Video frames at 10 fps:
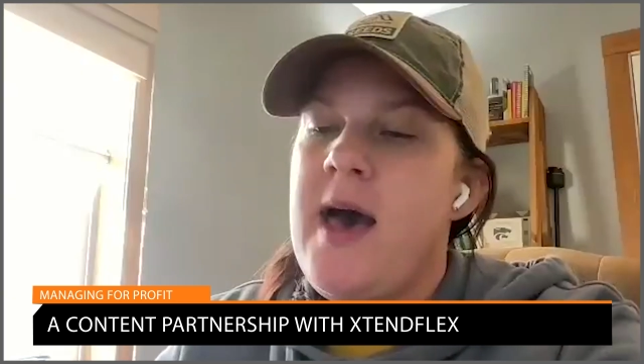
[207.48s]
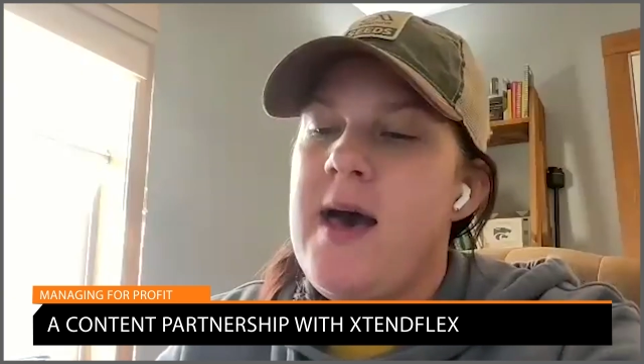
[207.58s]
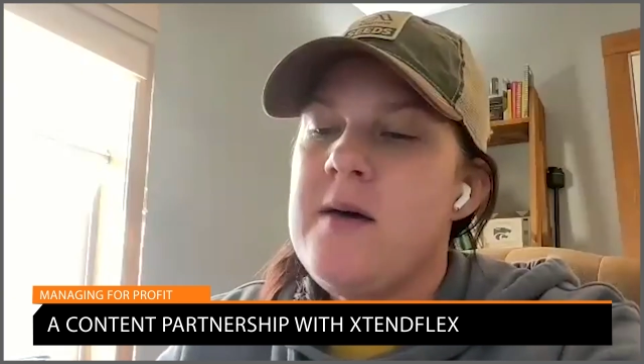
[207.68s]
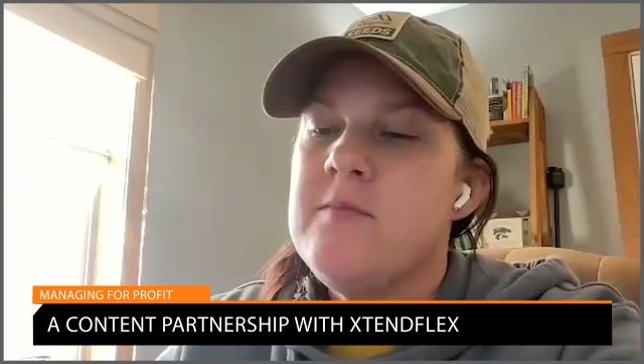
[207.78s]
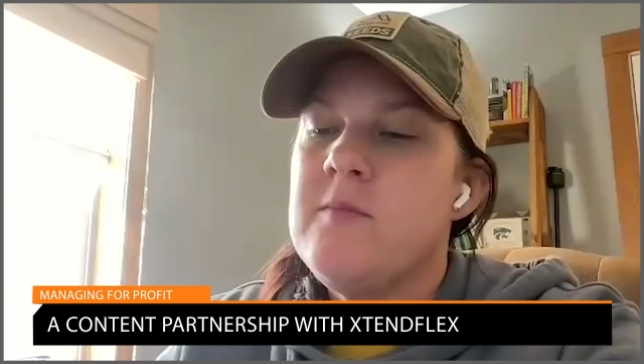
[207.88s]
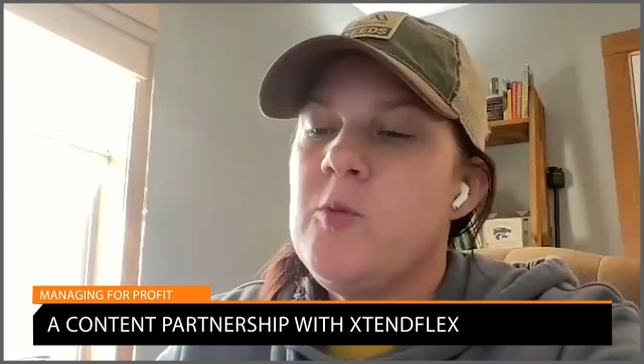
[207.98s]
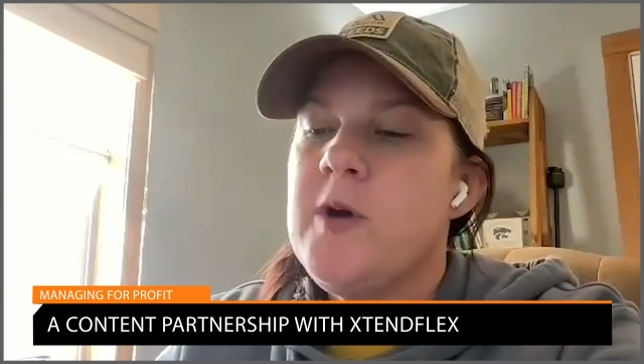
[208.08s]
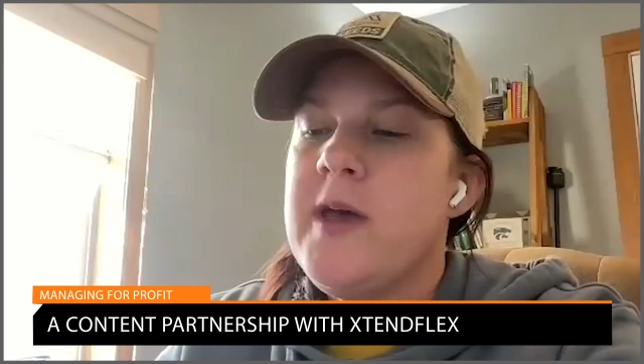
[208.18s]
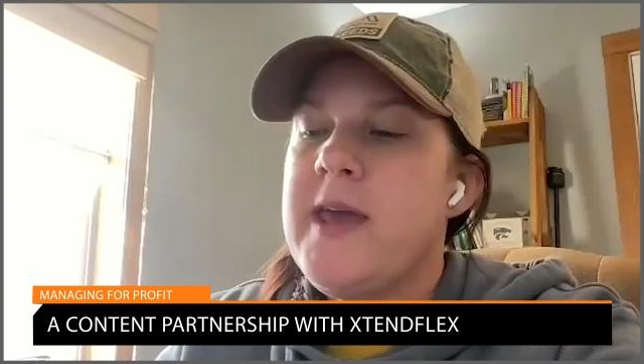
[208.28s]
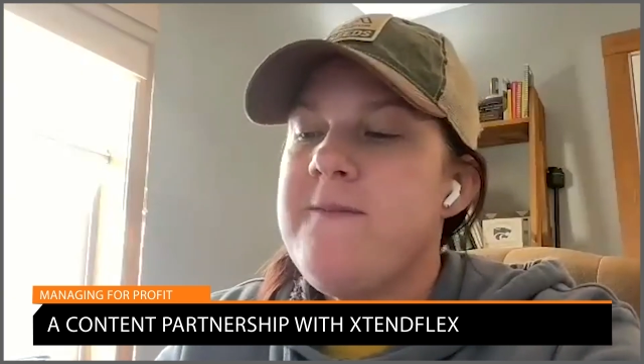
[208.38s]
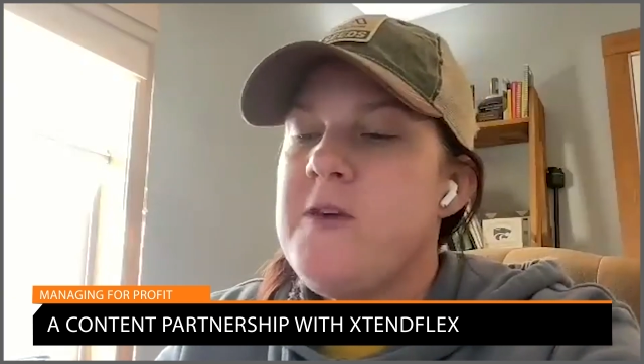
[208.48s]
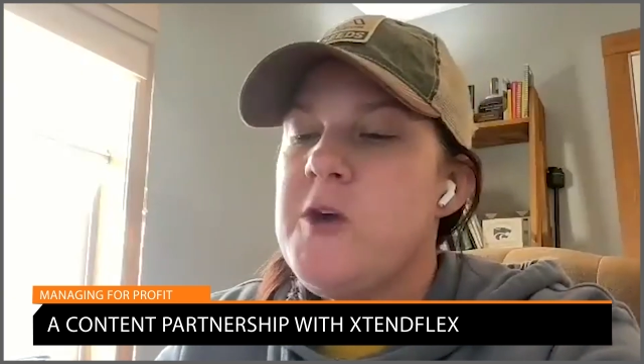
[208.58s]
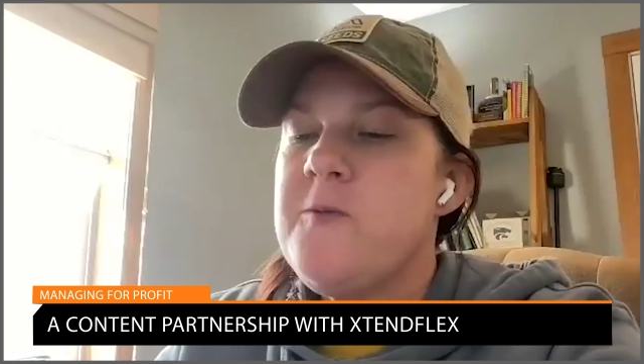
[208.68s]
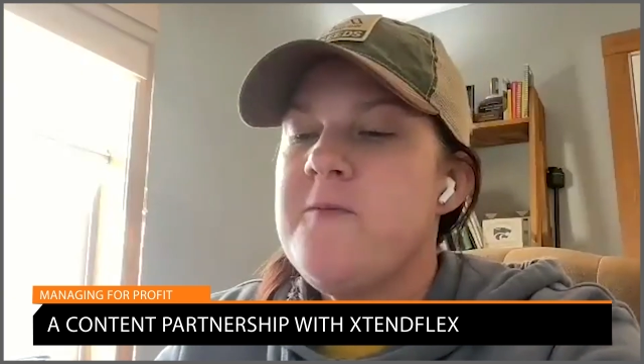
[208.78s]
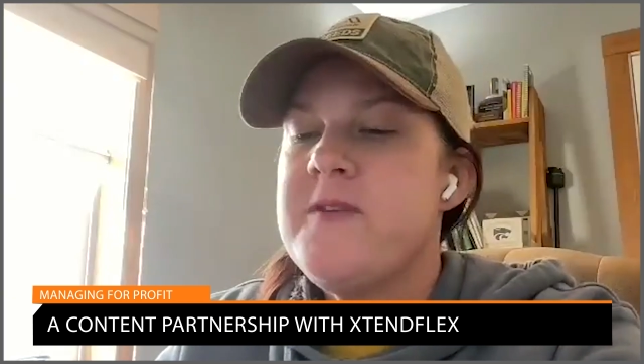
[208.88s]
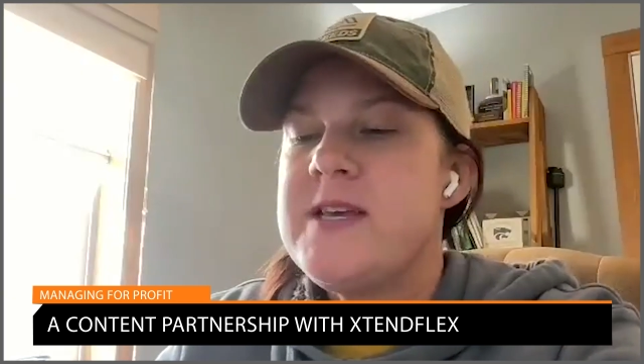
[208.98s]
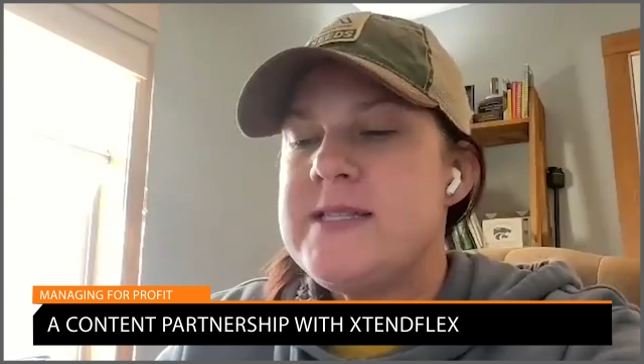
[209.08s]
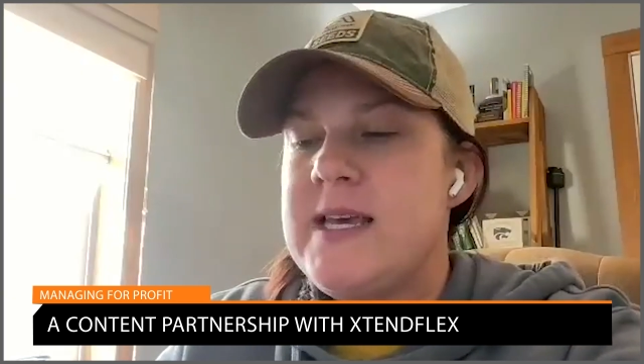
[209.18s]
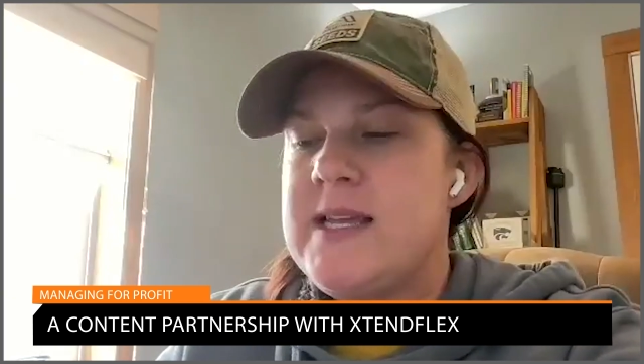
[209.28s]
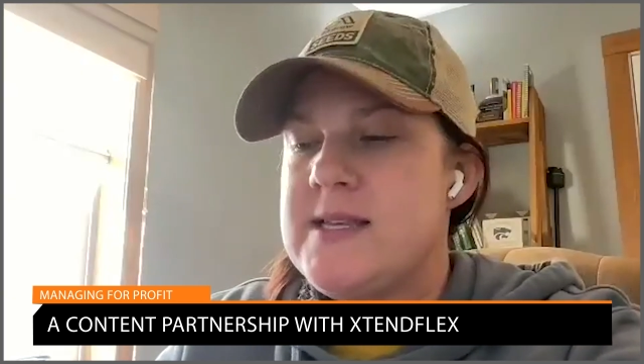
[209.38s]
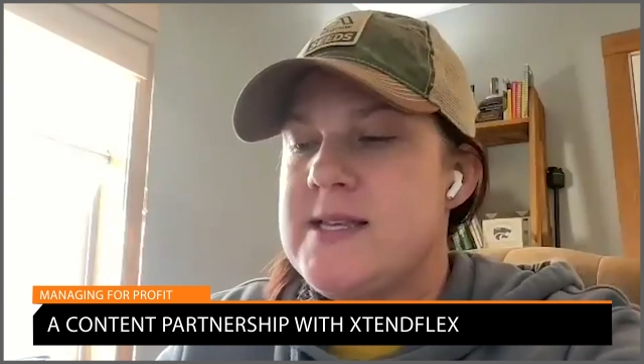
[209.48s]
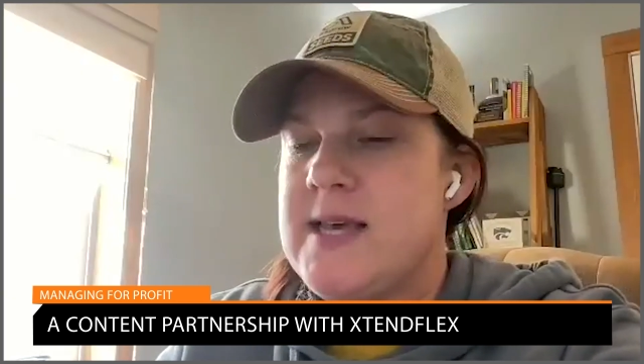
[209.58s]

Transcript: Um, if you visit